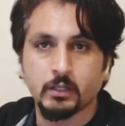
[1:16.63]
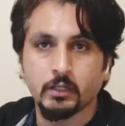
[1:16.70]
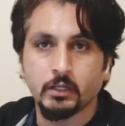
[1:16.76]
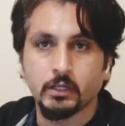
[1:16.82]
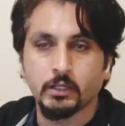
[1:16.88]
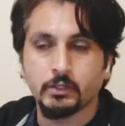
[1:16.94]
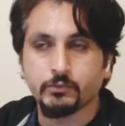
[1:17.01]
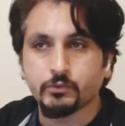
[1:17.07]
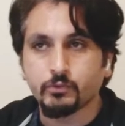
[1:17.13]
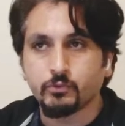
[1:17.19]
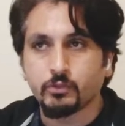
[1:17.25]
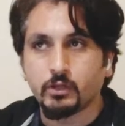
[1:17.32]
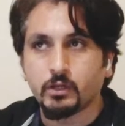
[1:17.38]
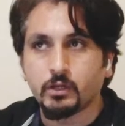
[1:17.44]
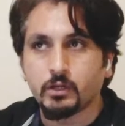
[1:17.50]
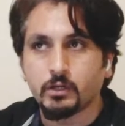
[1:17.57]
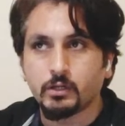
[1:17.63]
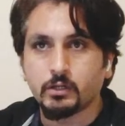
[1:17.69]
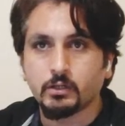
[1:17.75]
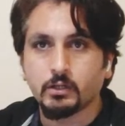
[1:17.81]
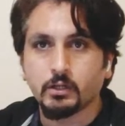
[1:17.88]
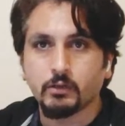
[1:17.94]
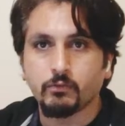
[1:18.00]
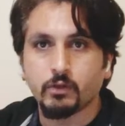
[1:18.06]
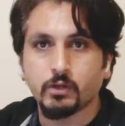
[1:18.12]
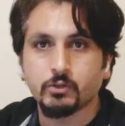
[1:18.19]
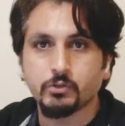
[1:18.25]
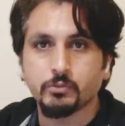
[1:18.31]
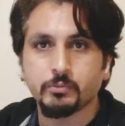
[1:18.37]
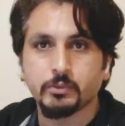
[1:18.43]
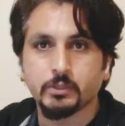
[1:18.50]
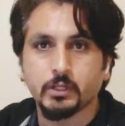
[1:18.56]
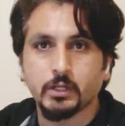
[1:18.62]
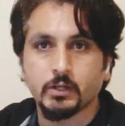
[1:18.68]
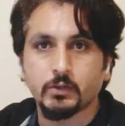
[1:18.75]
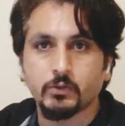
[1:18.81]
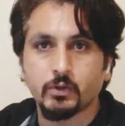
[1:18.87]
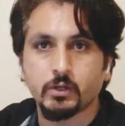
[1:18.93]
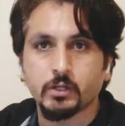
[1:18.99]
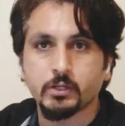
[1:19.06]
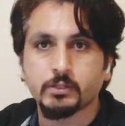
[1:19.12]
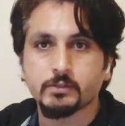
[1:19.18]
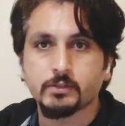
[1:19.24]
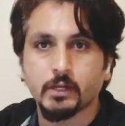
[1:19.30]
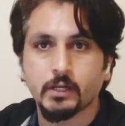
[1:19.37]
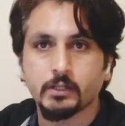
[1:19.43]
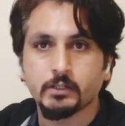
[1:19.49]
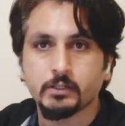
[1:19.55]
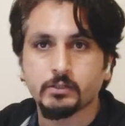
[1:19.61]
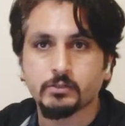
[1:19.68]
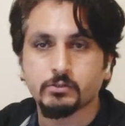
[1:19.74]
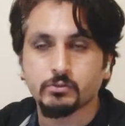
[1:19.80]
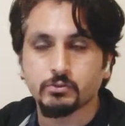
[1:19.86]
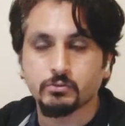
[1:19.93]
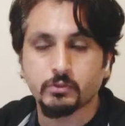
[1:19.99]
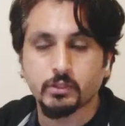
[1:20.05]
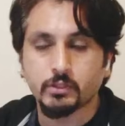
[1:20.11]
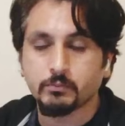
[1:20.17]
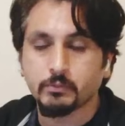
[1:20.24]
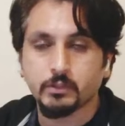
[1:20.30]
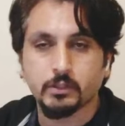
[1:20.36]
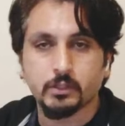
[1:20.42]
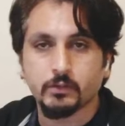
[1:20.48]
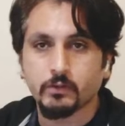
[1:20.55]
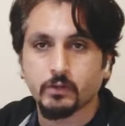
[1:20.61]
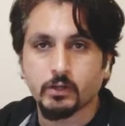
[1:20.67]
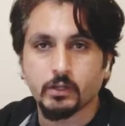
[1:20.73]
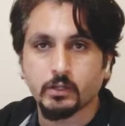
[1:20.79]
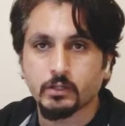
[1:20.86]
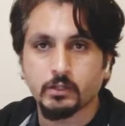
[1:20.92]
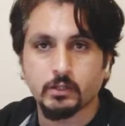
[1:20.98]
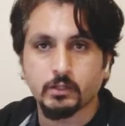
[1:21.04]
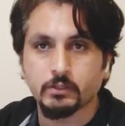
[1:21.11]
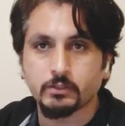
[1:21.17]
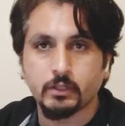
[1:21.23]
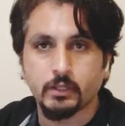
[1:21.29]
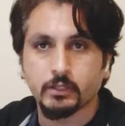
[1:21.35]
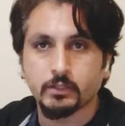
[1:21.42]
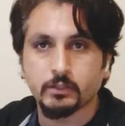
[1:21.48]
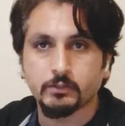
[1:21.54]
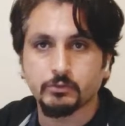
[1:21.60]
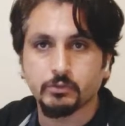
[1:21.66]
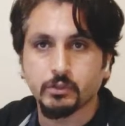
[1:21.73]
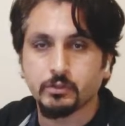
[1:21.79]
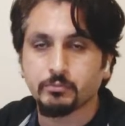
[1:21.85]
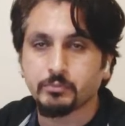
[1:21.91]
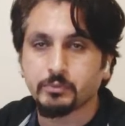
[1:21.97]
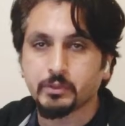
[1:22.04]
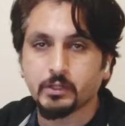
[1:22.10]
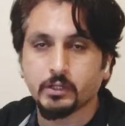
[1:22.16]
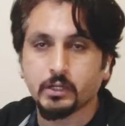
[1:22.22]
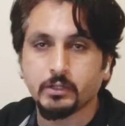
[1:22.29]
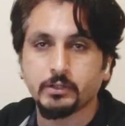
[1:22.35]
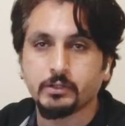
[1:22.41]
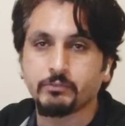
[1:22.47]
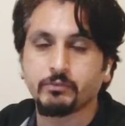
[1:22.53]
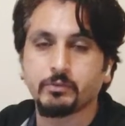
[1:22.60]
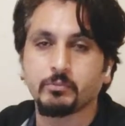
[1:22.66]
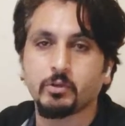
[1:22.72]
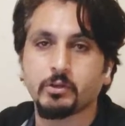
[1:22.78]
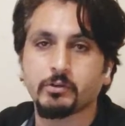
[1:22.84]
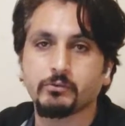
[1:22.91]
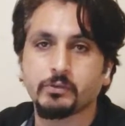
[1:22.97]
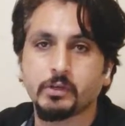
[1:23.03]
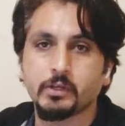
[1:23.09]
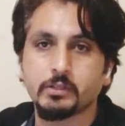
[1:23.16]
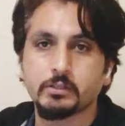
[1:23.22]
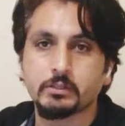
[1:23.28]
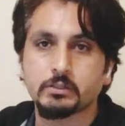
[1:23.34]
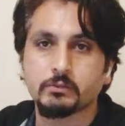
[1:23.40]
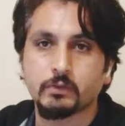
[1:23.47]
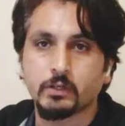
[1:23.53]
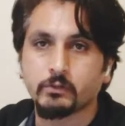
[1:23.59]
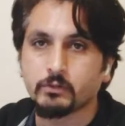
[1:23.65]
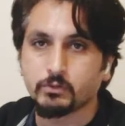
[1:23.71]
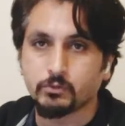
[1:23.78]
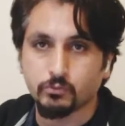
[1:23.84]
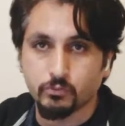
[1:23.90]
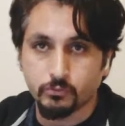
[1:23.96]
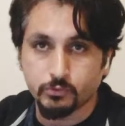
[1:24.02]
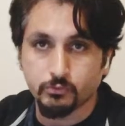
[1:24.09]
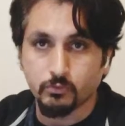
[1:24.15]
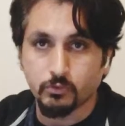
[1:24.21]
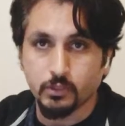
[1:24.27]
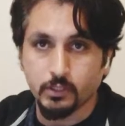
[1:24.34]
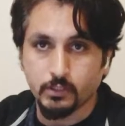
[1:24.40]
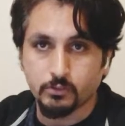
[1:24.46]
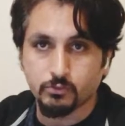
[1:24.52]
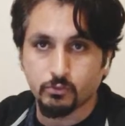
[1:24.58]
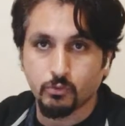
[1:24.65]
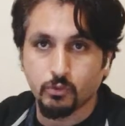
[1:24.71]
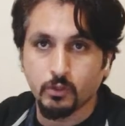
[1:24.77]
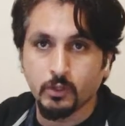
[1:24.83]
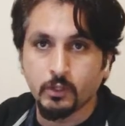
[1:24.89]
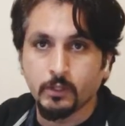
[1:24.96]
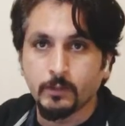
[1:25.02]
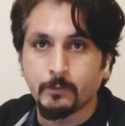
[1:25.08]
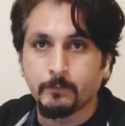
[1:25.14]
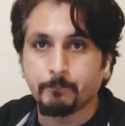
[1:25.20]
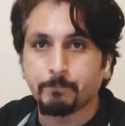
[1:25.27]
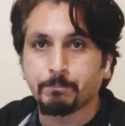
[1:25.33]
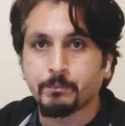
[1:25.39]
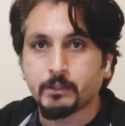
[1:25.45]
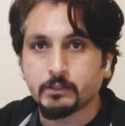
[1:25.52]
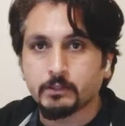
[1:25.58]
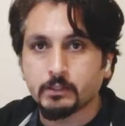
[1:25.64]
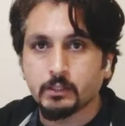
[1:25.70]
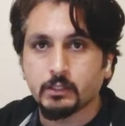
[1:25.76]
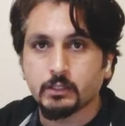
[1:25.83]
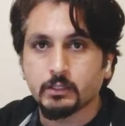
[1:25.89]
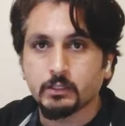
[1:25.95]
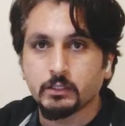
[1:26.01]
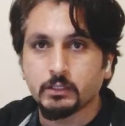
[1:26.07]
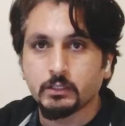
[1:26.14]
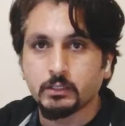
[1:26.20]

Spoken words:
And if you are want to be a rocket scientist, so you can make a rocket, and like you can make different modifications, whatever you like. So the thing